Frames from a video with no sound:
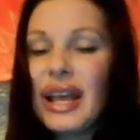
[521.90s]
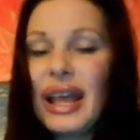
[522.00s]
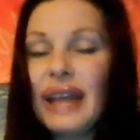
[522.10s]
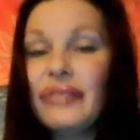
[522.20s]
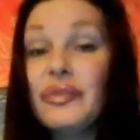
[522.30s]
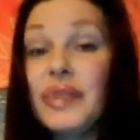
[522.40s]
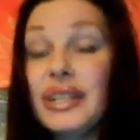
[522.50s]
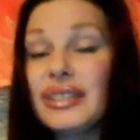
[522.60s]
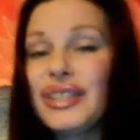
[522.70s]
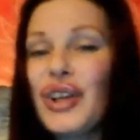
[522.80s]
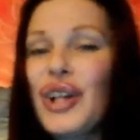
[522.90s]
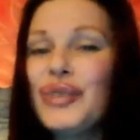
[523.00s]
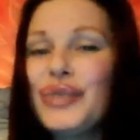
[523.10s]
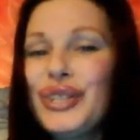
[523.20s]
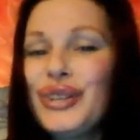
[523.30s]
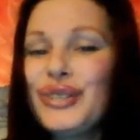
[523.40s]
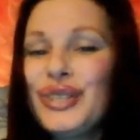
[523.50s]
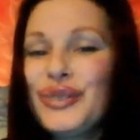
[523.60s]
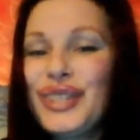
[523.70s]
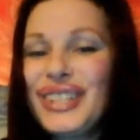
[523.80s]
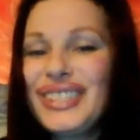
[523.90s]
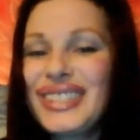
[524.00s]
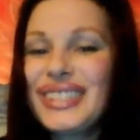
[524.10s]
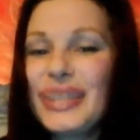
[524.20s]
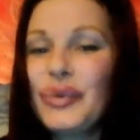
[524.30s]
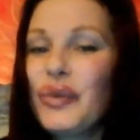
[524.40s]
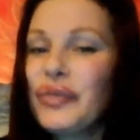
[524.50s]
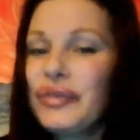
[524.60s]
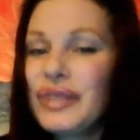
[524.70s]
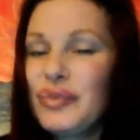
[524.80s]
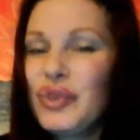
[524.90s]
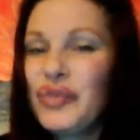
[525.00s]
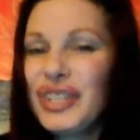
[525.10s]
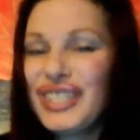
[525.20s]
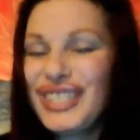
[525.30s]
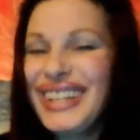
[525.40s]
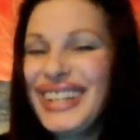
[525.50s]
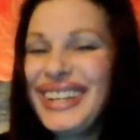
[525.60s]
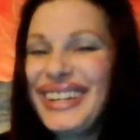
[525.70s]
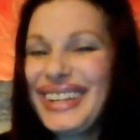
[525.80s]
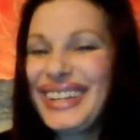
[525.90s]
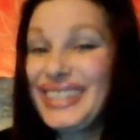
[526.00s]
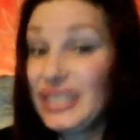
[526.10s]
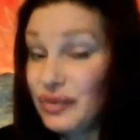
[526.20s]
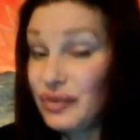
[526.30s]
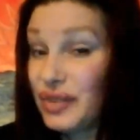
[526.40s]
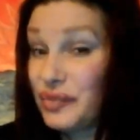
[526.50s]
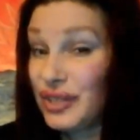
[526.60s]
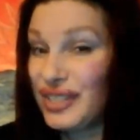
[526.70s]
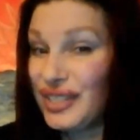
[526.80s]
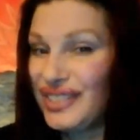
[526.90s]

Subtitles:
And everybody else in Hollywood knows who it is because I wrote 50 movies and it's the real person.